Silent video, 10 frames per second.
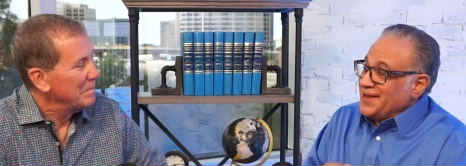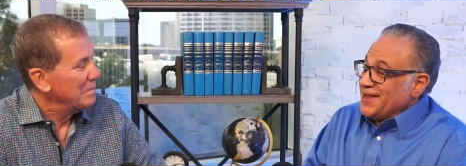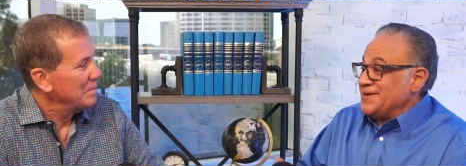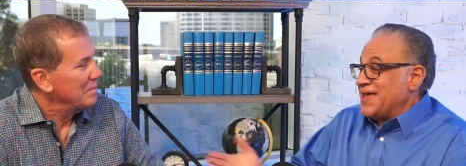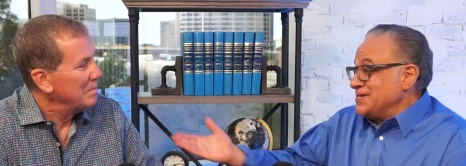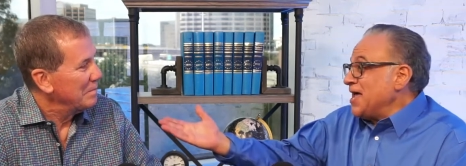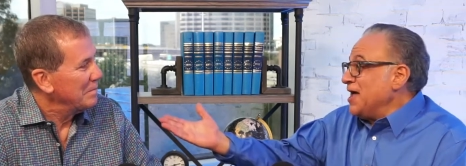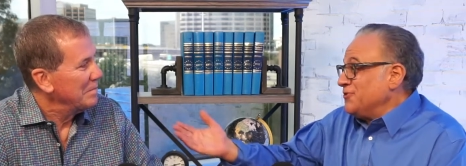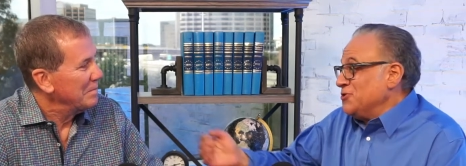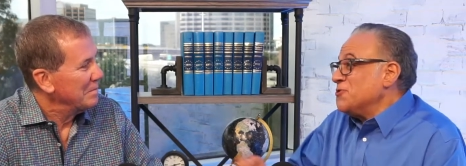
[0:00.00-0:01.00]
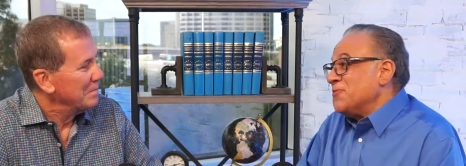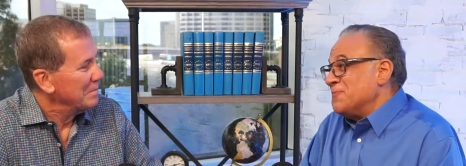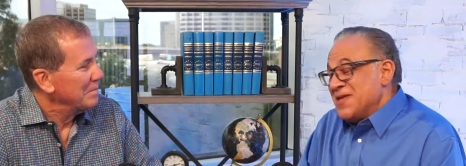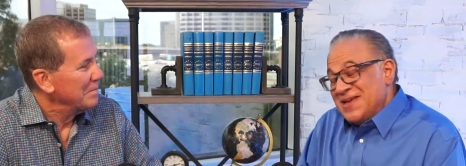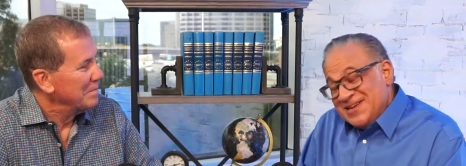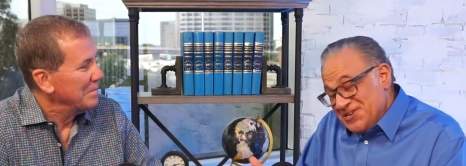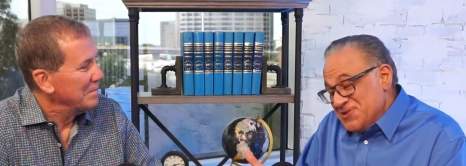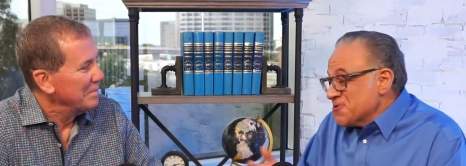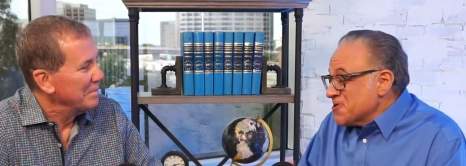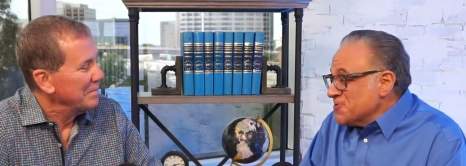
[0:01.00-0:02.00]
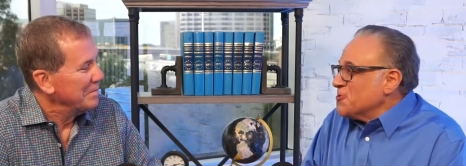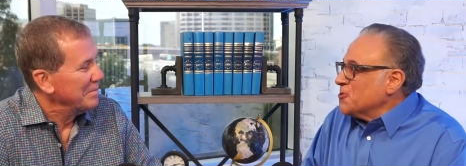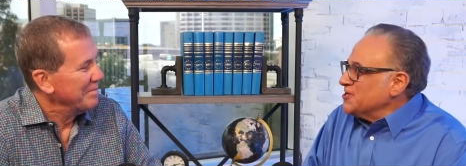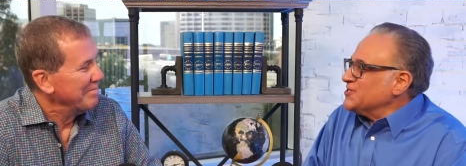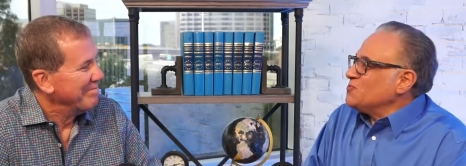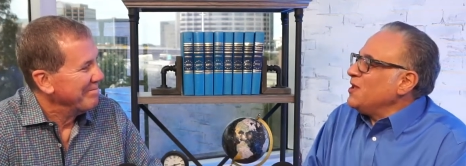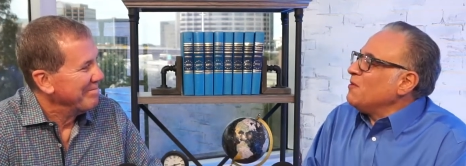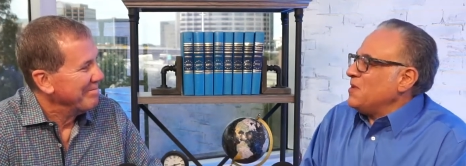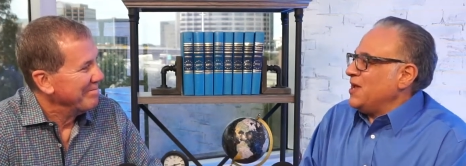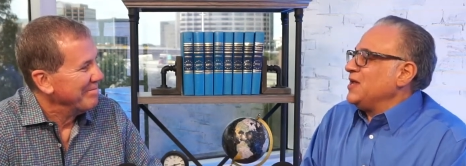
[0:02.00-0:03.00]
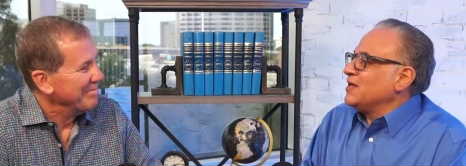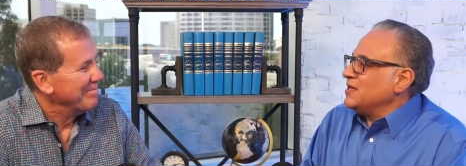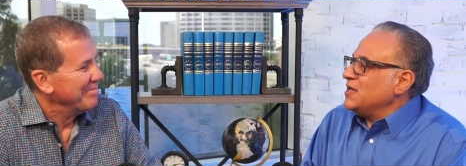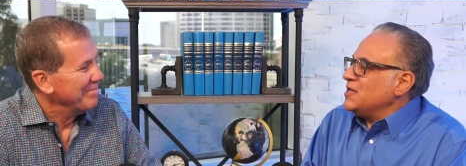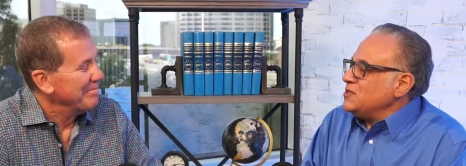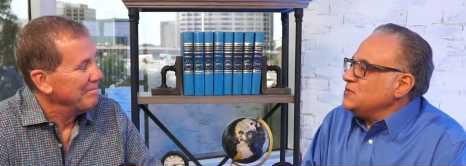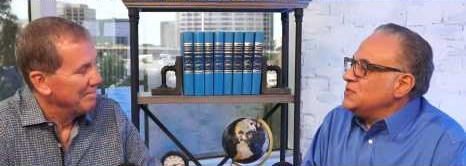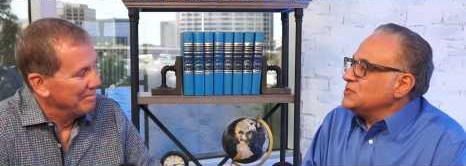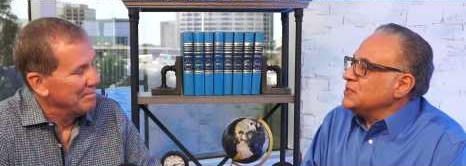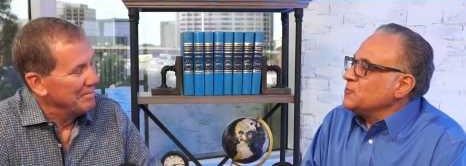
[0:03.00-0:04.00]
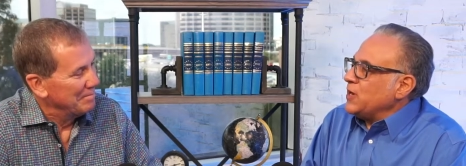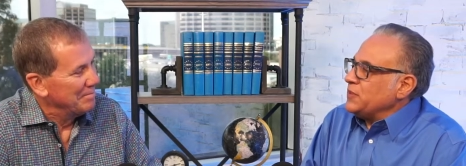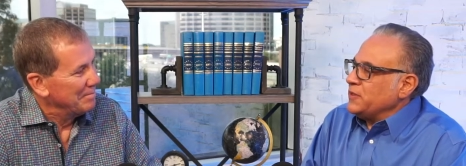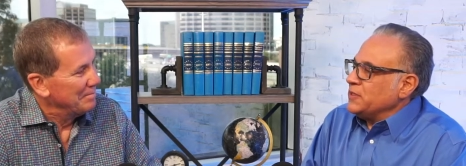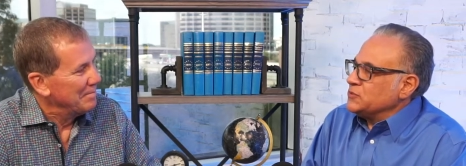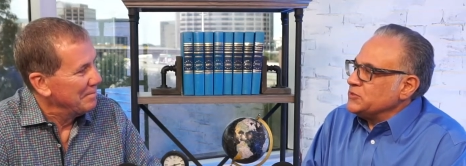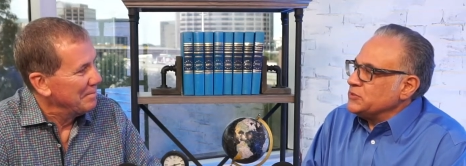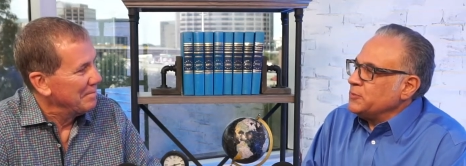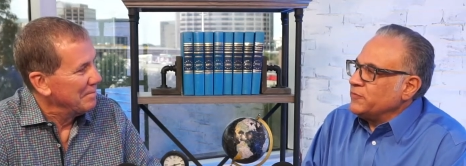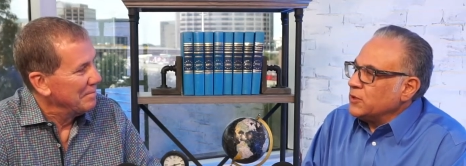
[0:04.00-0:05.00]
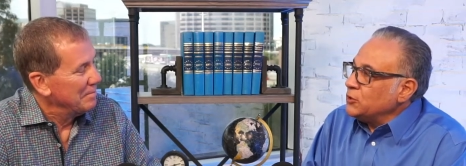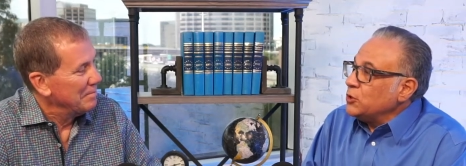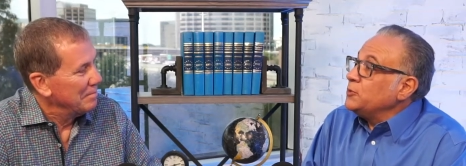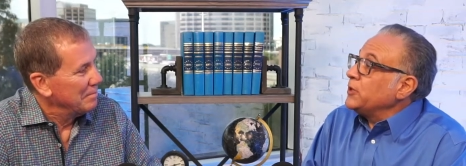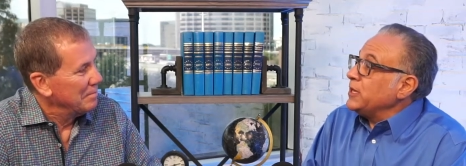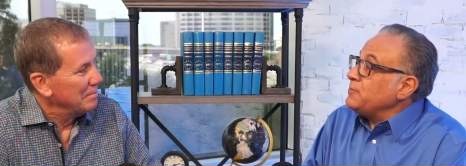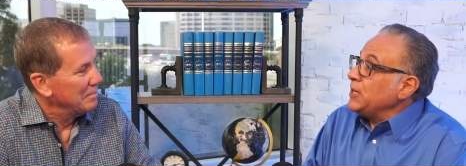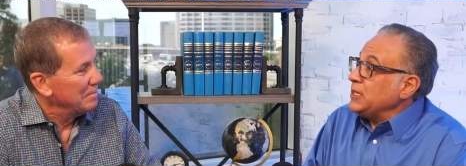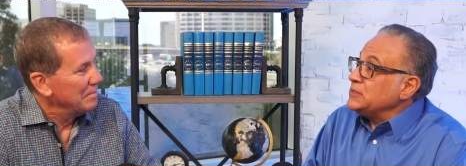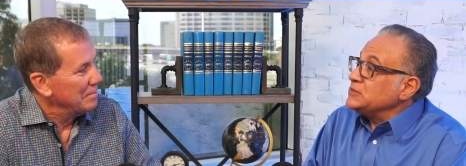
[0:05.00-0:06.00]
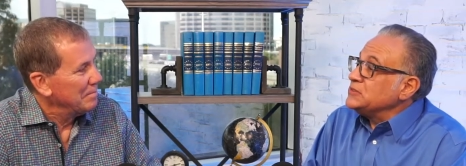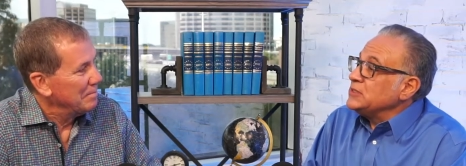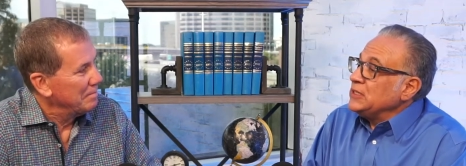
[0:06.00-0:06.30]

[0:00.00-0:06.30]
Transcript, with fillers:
Speaker 1: and and to have you on the you were on the board as well, Mike, and, and you did some great things with some of our global campaigns,